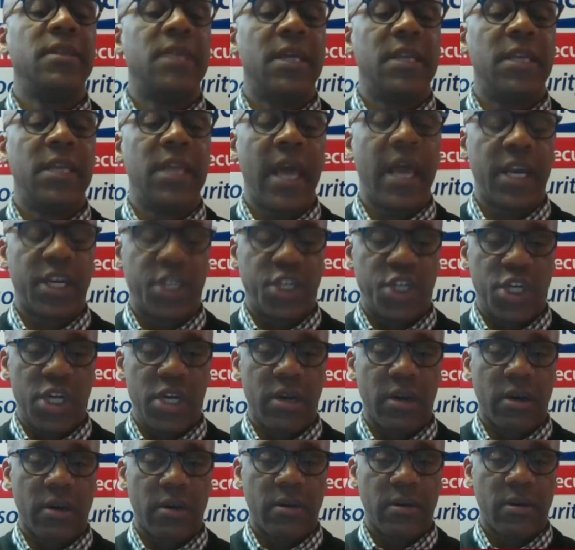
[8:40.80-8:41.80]
the next
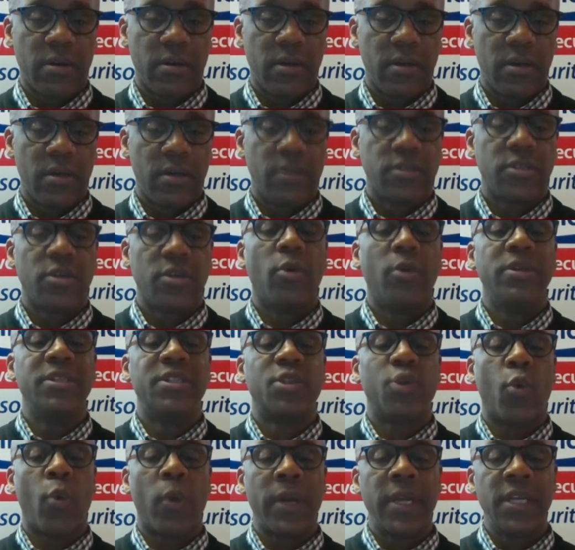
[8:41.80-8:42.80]
year. So in
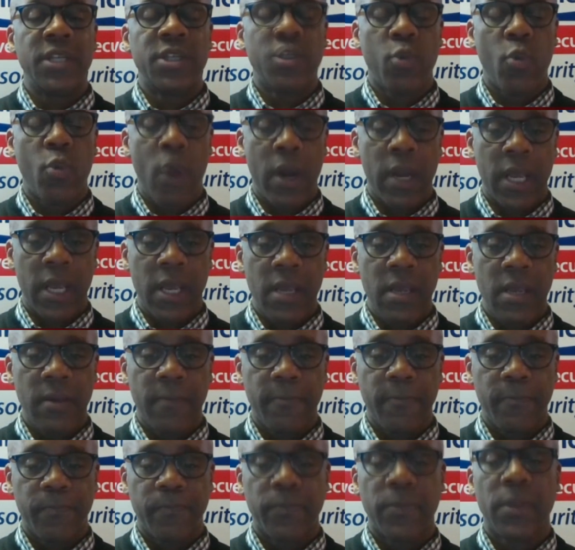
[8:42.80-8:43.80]
twenty twenty,
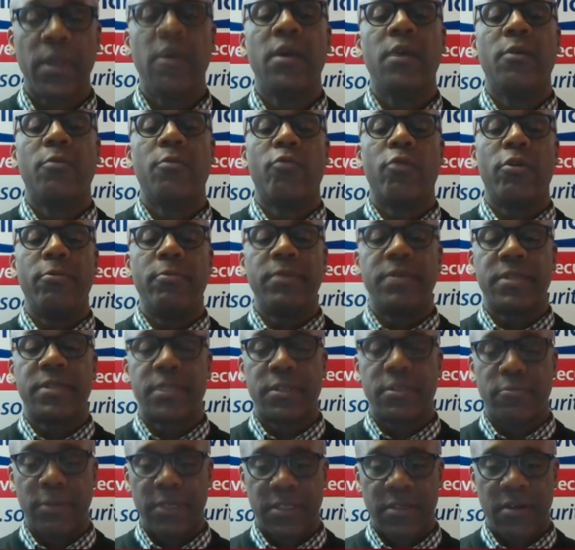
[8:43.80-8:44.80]
we, we
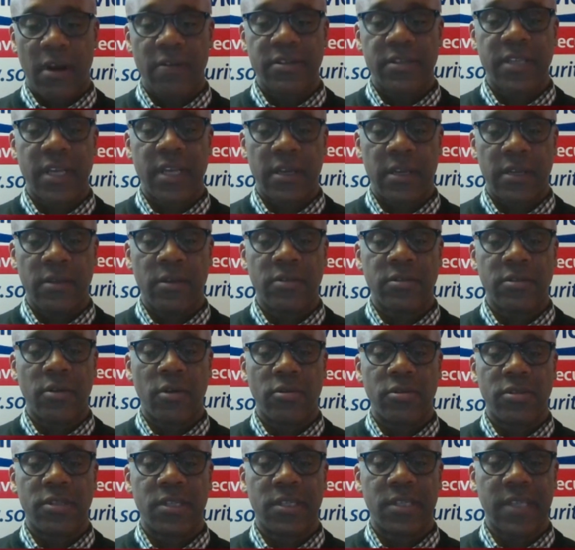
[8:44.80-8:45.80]
start sending those
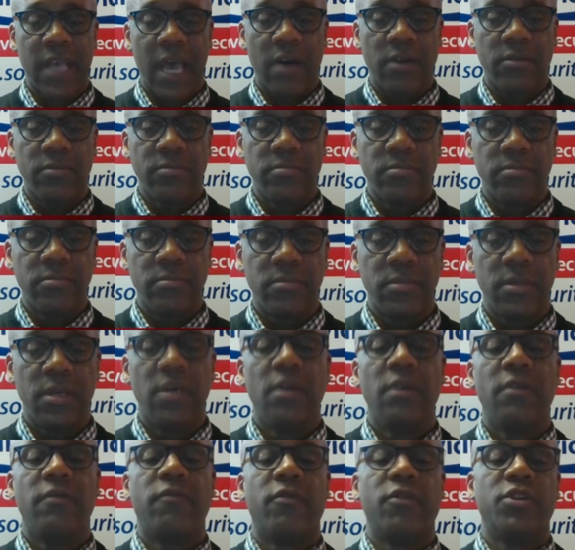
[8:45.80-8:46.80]
notices out
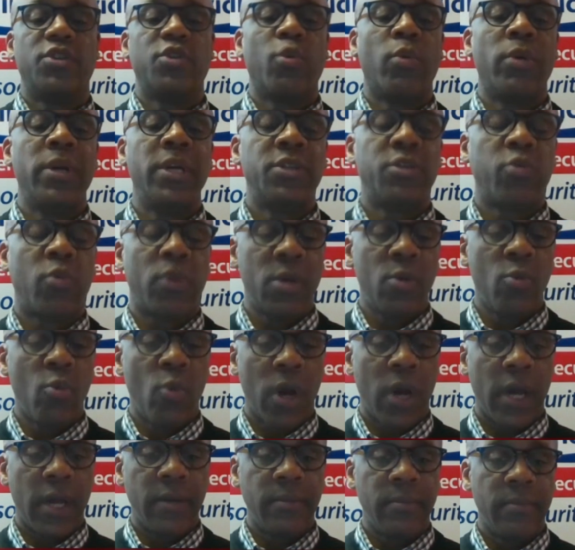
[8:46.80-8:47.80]
for twenty
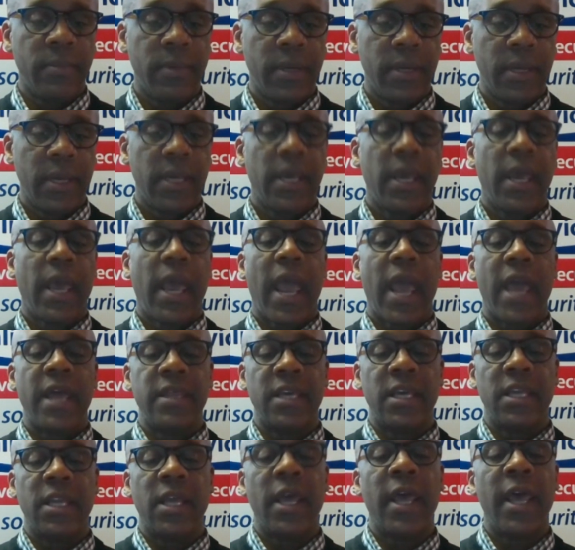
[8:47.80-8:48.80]
twenty-one. And
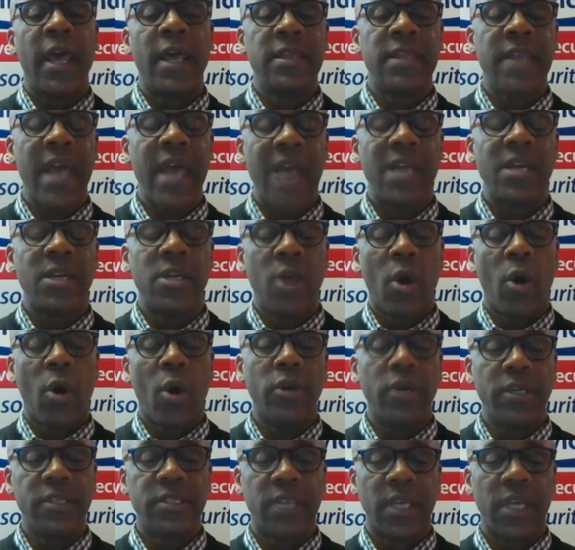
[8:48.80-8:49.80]
then in that
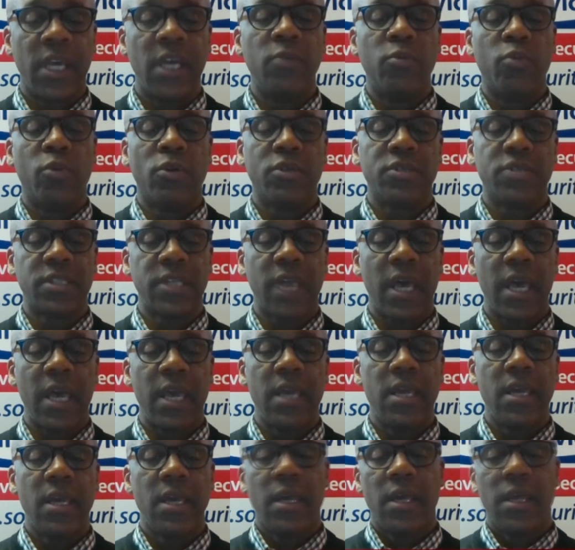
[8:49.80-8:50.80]
notice, it will
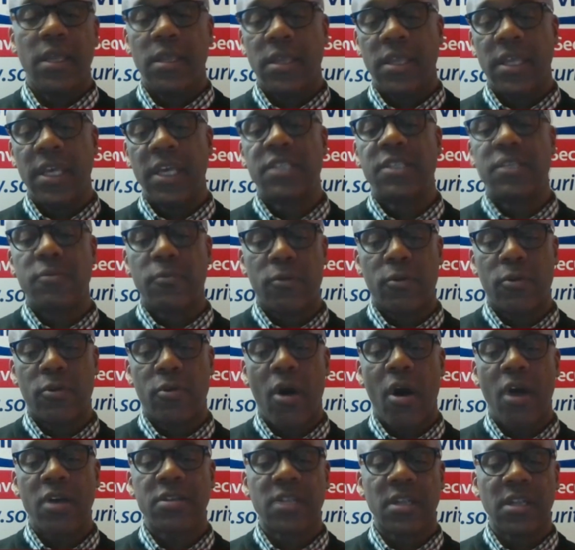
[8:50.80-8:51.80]
say this
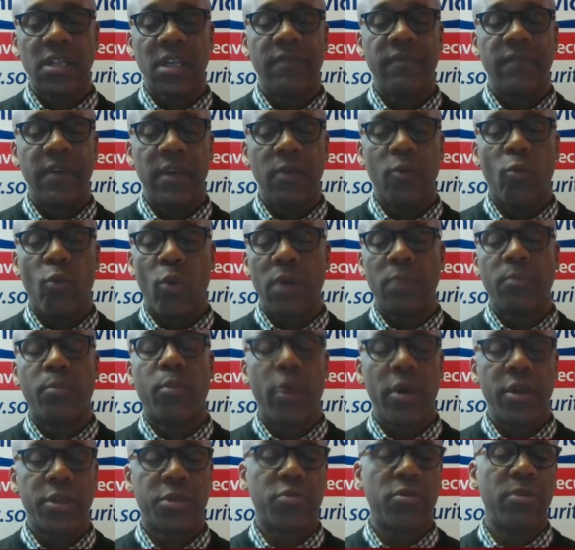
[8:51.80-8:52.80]
cost of living one
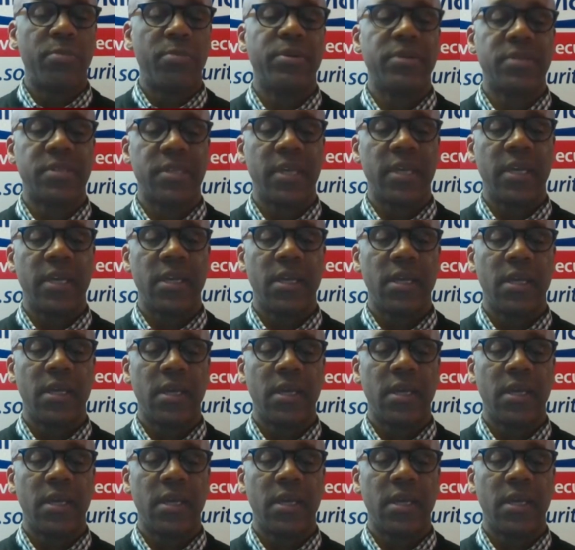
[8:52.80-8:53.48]
point three percent